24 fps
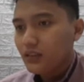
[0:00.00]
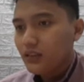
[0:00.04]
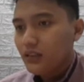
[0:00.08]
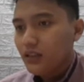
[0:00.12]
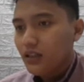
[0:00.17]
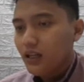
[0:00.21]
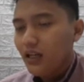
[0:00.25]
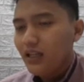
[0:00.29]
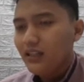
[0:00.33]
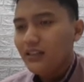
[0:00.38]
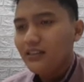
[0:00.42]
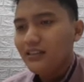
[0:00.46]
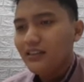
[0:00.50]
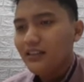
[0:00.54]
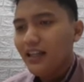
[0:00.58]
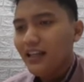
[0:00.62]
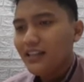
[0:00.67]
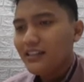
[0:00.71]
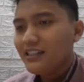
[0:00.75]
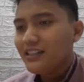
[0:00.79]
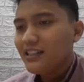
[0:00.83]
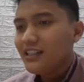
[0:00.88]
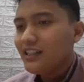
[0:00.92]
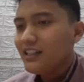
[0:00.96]
And
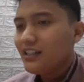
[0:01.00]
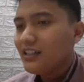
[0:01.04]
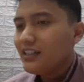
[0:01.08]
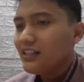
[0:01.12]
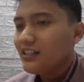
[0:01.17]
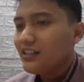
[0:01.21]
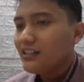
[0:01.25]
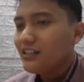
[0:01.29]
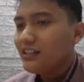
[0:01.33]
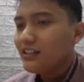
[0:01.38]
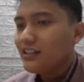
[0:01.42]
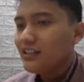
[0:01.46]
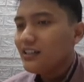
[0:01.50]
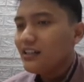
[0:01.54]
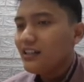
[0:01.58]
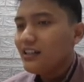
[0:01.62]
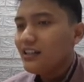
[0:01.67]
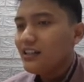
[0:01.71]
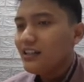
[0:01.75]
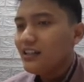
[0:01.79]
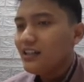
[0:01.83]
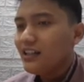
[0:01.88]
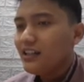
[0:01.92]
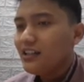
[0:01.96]
next,
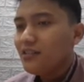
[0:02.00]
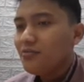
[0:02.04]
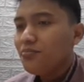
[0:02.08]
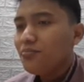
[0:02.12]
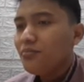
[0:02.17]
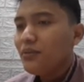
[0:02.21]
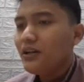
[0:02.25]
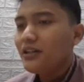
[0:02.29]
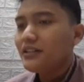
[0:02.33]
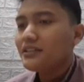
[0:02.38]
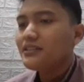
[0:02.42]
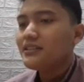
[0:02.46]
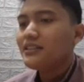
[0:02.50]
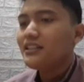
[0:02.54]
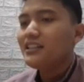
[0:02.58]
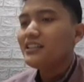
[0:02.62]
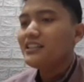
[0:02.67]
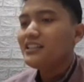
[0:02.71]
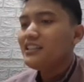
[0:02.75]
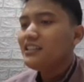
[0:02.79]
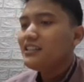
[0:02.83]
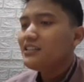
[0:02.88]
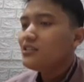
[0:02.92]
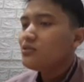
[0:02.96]
in part, a
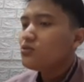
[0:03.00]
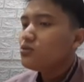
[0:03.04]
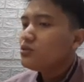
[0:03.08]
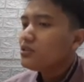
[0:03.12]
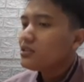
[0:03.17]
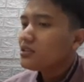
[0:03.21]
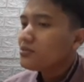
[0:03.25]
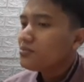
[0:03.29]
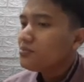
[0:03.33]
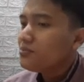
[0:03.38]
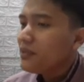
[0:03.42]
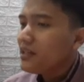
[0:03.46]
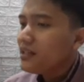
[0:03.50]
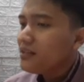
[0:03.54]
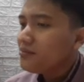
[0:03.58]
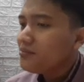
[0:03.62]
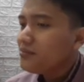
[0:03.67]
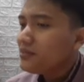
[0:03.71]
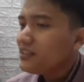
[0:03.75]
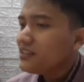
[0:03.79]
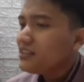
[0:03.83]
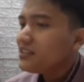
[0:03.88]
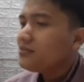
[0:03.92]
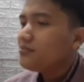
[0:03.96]
nigger was being
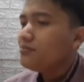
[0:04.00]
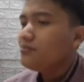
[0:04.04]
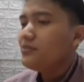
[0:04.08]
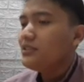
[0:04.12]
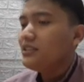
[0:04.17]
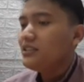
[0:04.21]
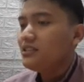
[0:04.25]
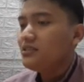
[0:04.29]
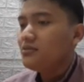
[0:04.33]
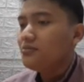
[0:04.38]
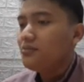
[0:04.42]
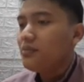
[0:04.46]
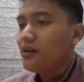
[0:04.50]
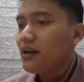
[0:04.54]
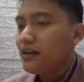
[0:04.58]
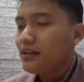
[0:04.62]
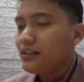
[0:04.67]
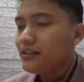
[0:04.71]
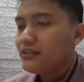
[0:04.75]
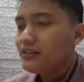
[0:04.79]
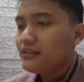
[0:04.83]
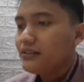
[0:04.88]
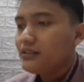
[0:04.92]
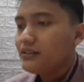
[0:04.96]
beaten nearby.
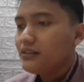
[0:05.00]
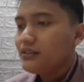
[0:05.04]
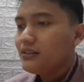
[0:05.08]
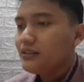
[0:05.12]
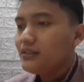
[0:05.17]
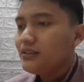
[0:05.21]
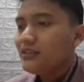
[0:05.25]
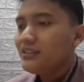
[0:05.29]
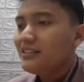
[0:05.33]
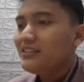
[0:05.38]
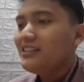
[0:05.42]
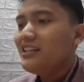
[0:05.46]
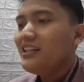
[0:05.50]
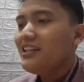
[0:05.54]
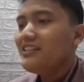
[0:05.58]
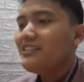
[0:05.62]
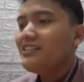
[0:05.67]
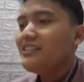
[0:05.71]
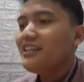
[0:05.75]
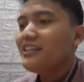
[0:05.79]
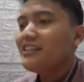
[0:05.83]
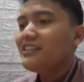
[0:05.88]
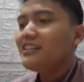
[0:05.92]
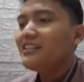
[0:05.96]
They
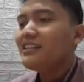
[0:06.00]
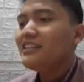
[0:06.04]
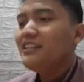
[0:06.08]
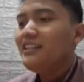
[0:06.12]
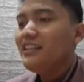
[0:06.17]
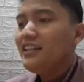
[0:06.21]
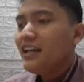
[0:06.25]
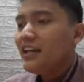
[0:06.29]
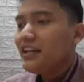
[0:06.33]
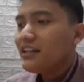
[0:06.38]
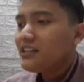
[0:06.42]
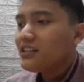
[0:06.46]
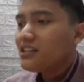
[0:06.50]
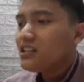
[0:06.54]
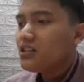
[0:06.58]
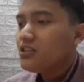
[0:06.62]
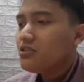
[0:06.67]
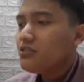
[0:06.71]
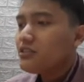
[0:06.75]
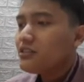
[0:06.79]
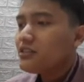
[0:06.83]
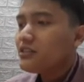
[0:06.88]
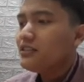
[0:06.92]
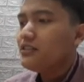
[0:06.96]
said he had
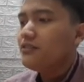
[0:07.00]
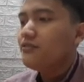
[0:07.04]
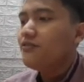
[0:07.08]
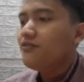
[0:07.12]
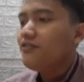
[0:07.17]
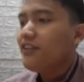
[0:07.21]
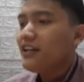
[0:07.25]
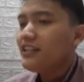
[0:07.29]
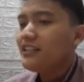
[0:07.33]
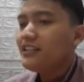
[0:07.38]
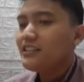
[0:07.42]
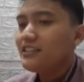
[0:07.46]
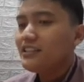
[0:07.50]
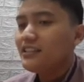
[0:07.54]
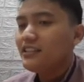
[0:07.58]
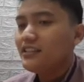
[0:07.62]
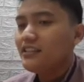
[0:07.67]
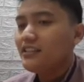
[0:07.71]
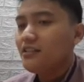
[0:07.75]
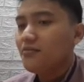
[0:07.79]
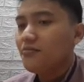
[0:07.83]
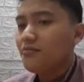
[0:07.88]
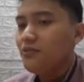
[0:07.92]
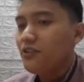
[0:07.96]
caused the fire in
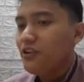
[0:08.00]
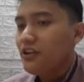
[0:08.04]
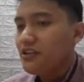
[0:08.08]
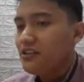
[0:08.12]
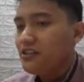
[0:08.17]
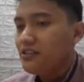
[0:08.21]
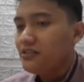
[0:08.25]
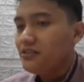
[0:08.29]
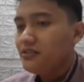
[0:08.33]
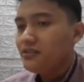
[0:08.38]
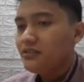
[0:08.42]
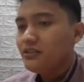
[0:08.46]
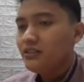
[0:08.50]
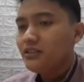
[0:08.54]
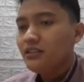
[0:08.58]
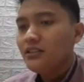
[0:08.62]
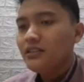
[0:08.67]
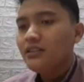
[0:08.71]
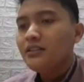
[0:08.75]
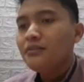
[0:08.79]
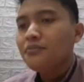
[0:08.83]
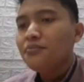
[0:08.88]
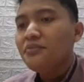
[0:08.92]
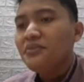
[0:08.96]
some way.
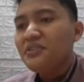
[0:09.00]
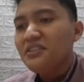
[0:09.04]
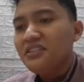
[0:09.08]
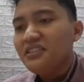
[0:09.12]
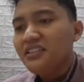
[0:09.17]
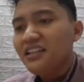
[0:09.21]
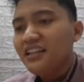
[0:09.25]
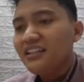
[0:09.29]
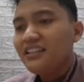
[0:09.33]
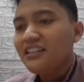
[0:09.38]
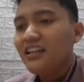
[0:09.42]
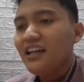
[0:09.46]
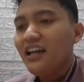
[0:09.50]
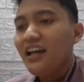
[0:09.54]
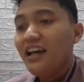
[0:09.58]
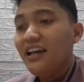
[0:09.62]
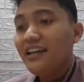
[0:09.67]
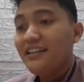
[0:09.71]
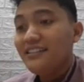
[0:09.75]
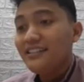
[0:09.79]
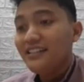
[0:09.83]
Be that as